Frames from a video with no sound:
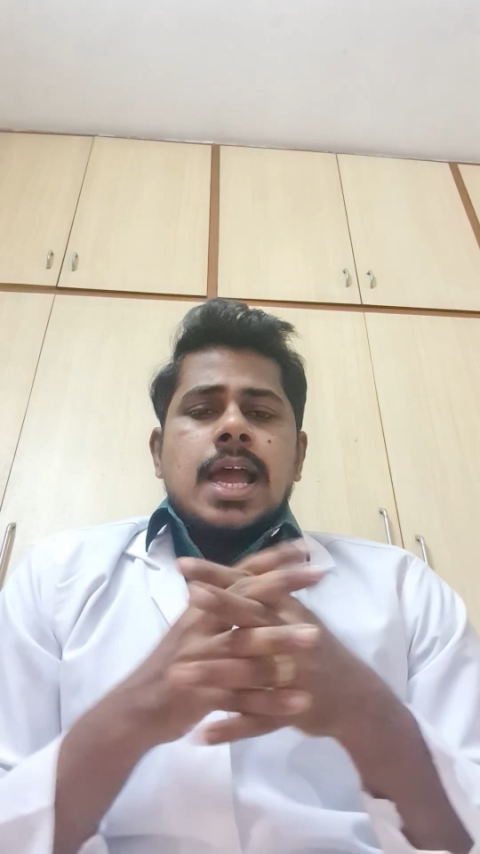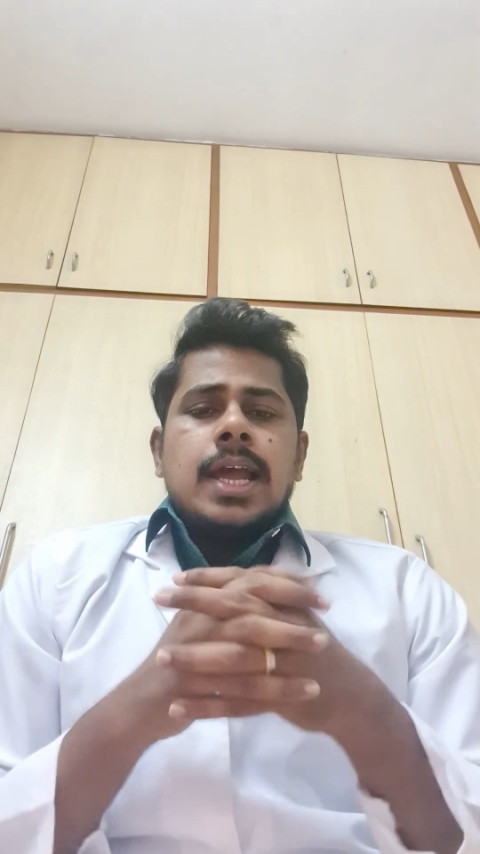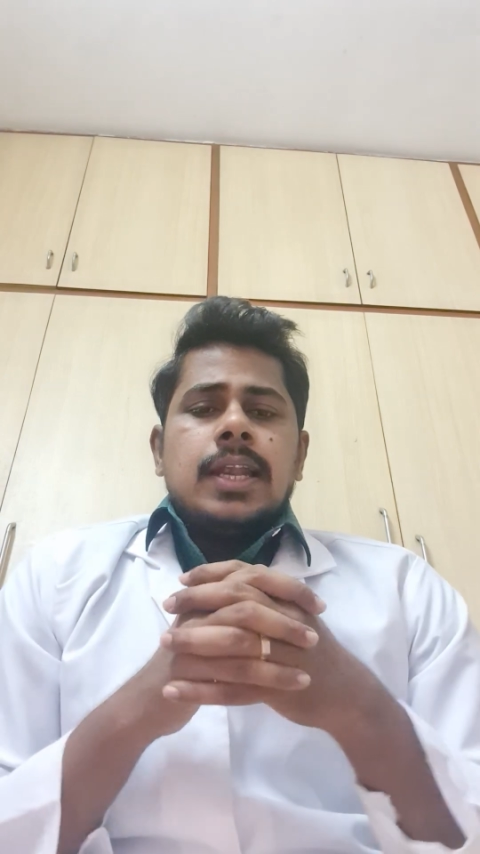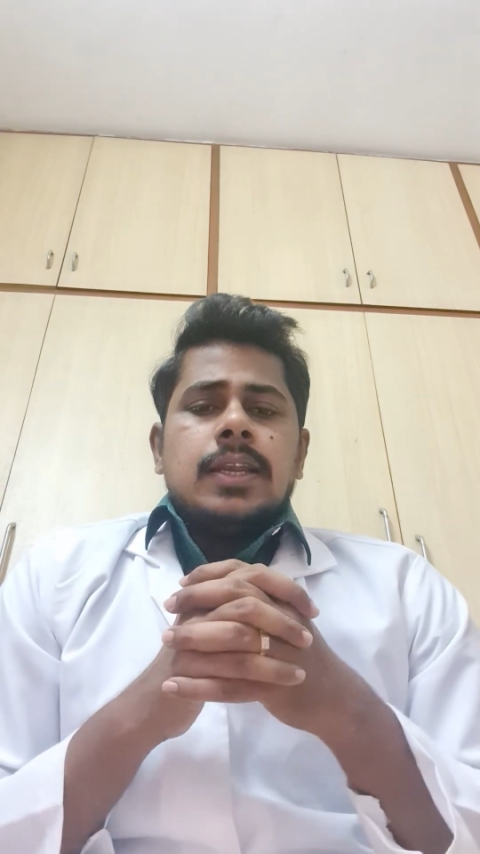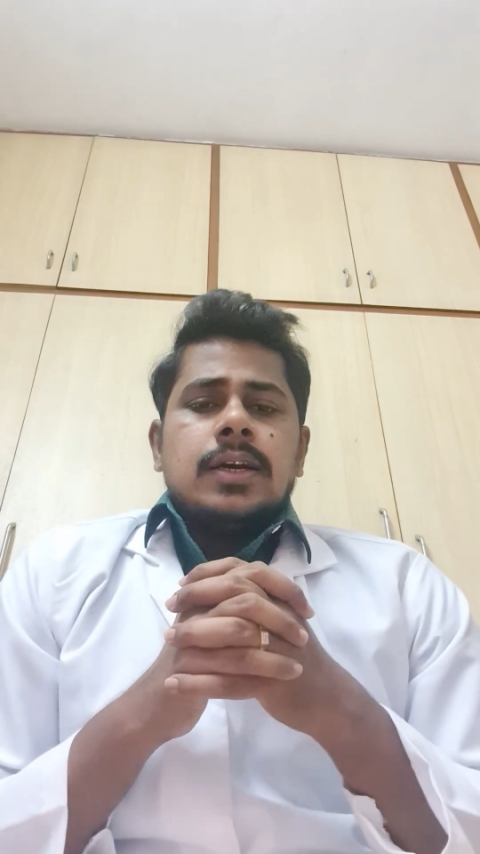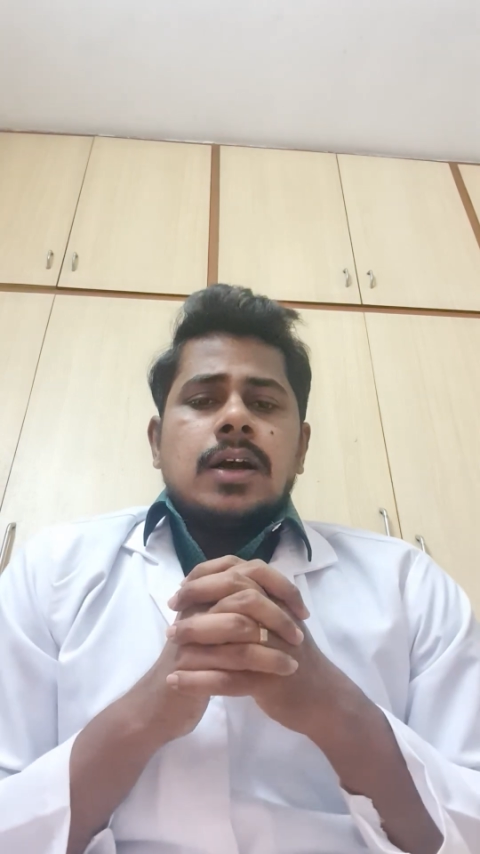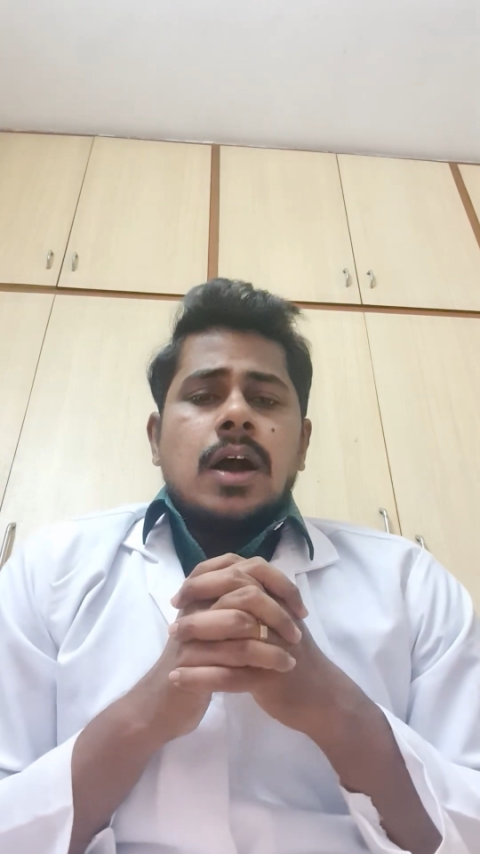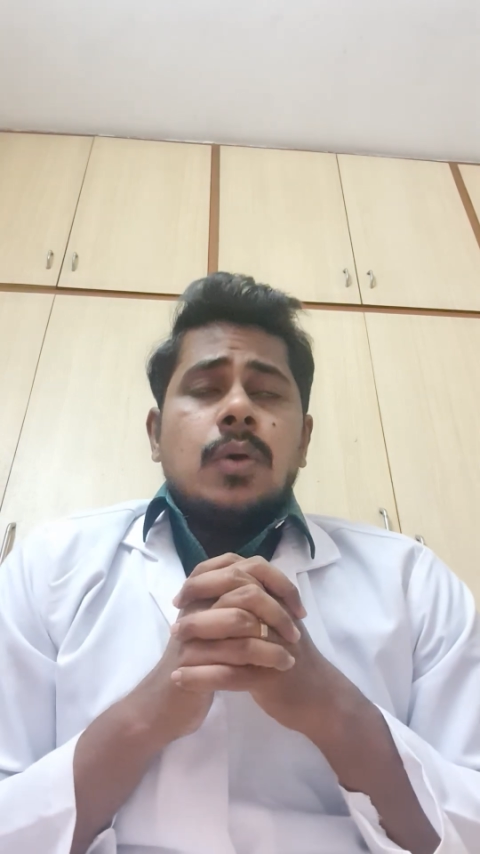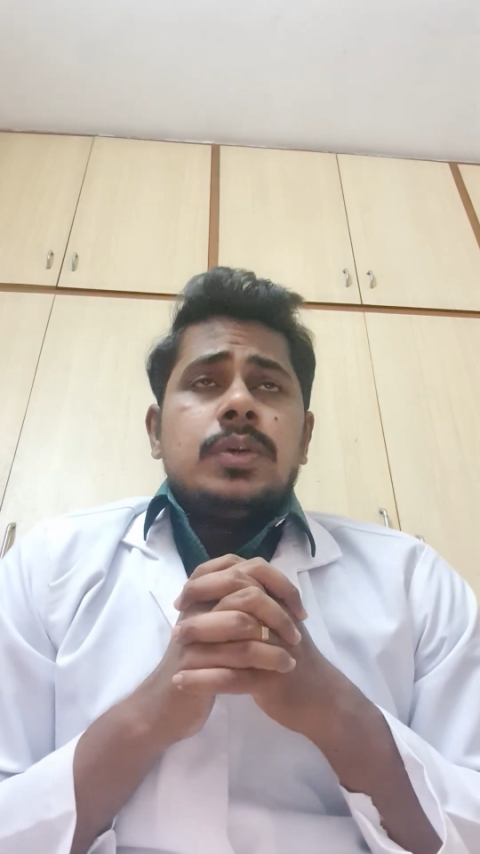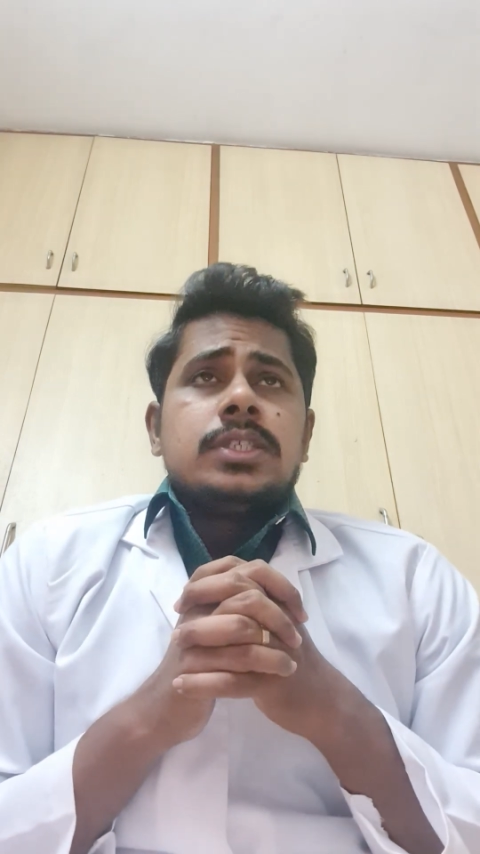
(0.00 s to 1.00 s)
and
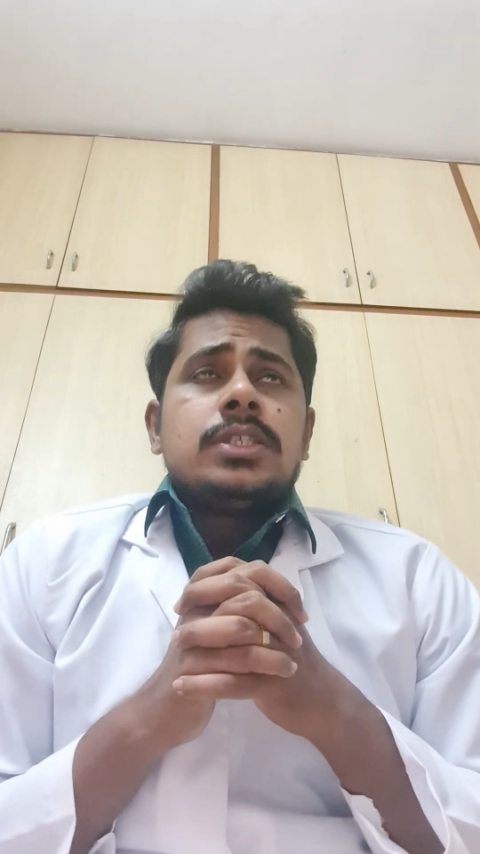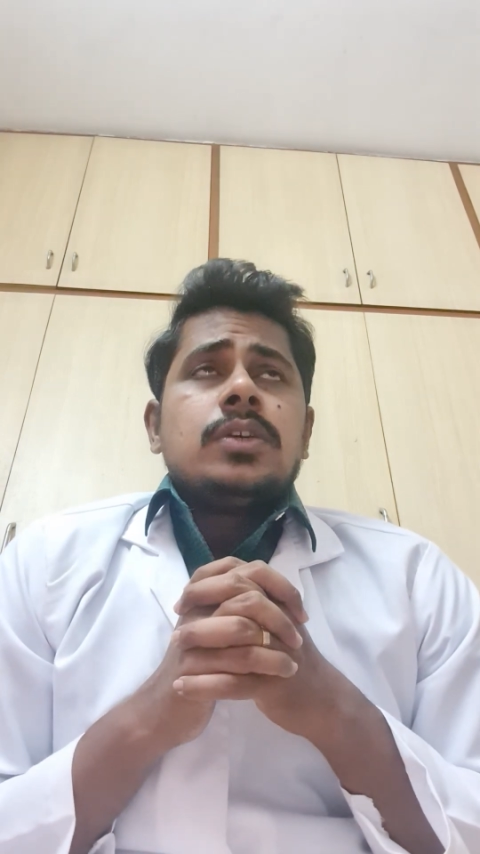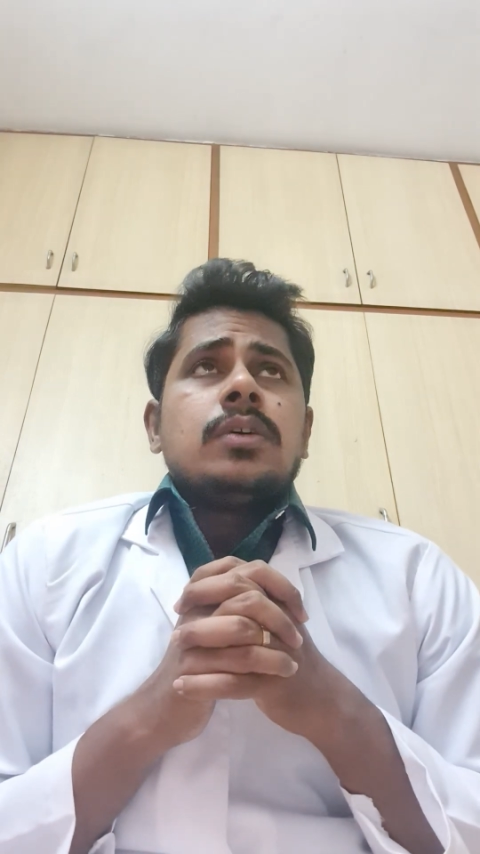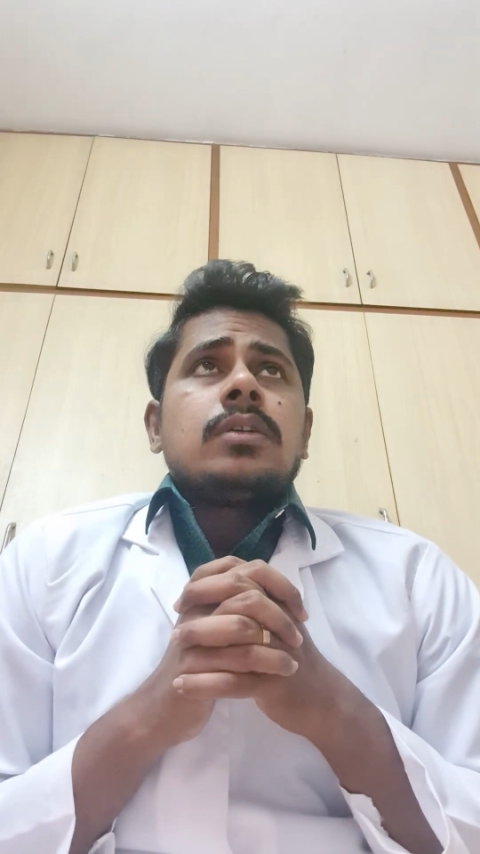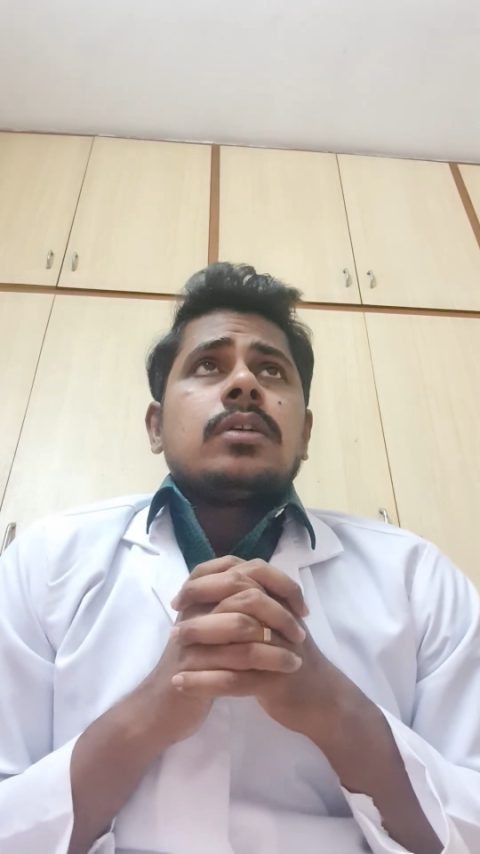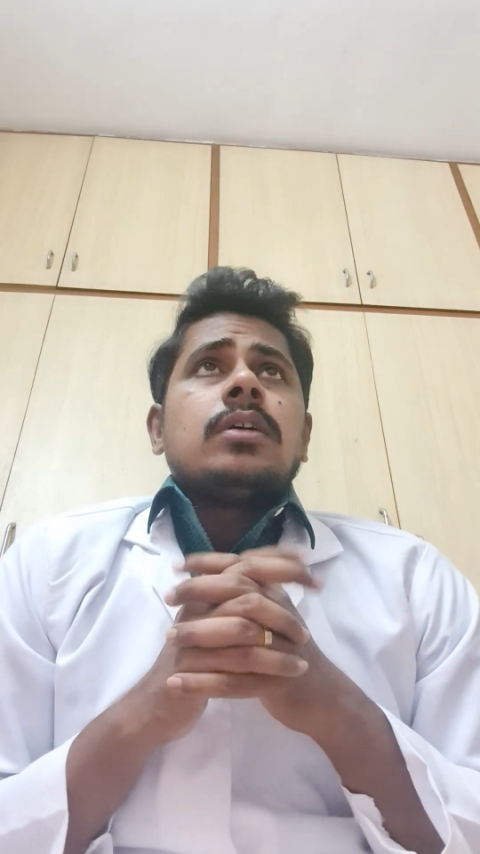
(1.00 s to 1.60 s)
how is your